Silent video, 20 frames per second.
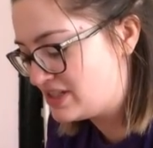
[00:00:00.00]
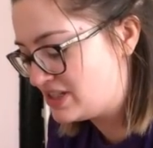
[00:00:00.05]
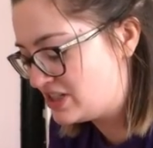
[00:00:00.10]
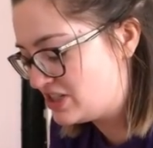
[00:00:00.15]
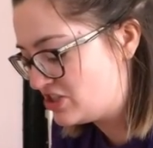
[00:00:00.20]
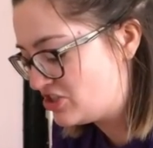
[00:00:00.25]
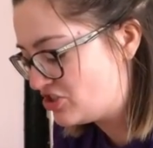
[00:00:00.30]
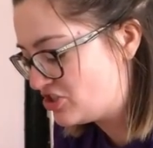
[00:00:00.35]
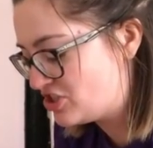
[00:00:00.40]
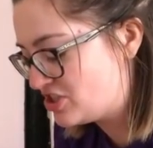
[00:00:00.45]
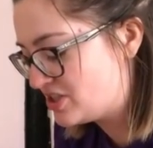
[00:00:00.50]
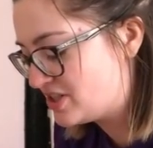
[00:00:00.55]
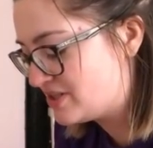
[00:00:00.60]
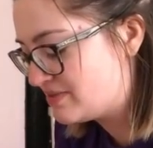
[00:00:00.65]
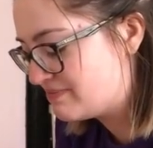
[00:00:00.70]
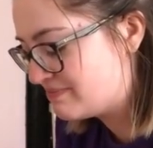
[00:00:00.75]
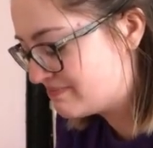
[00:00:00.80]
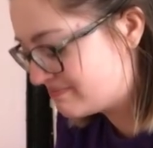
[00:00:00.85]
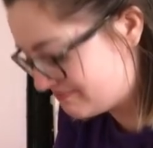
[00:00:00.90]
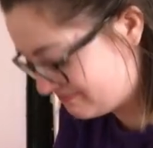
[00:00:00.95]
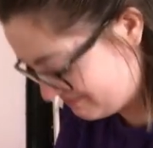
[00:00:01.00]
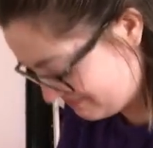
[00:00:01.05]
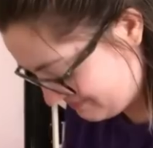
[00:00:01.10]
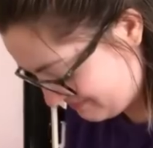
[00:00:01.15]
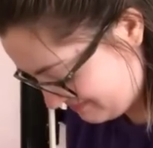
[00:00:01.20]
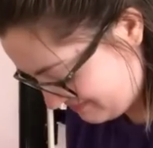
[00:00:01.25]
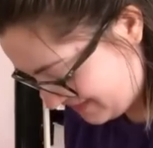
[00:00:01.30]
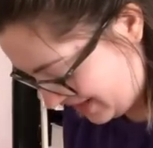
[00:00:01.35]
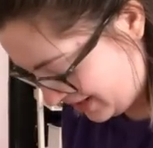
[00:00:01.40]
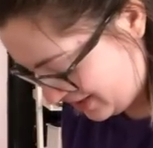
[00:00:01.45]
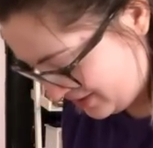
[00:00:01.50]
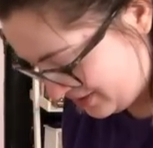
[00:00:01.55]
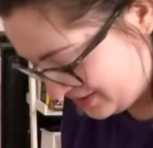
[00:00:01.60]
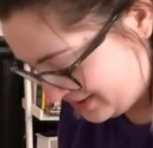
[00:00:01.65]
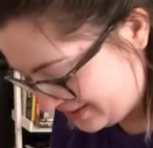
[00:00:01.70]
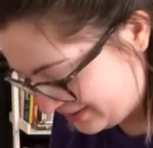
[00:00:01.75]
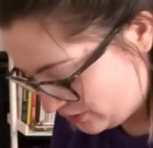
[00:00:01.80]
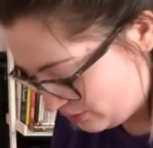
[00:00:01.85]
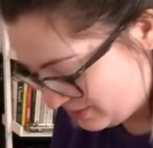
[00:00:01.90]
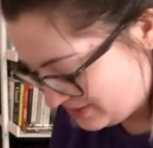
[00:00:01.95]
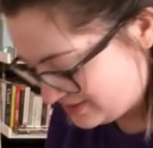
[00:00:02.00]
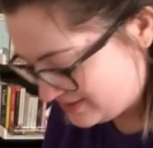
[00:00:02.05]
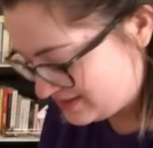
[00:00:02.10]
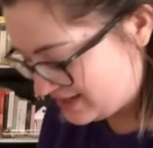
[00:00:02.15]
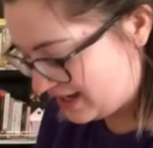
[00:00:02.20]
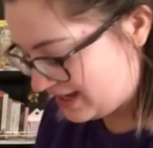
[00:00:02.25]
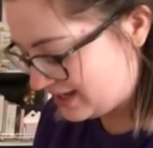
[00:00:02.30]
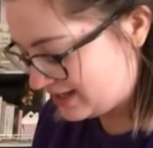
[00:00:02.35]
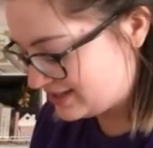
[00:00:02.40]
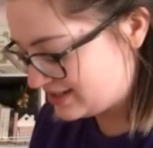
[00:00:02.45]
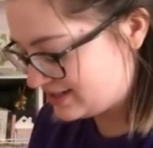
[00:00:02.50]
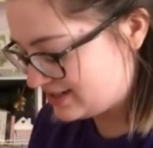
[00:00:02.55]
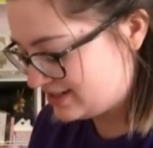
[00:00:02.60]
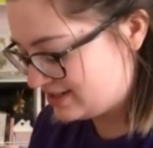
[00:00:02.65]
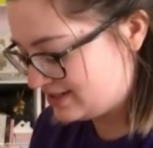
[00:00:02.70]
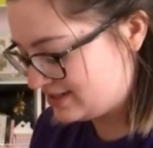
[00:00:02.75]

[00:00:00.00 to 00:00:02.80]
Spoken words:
condition. They look a little bit sad.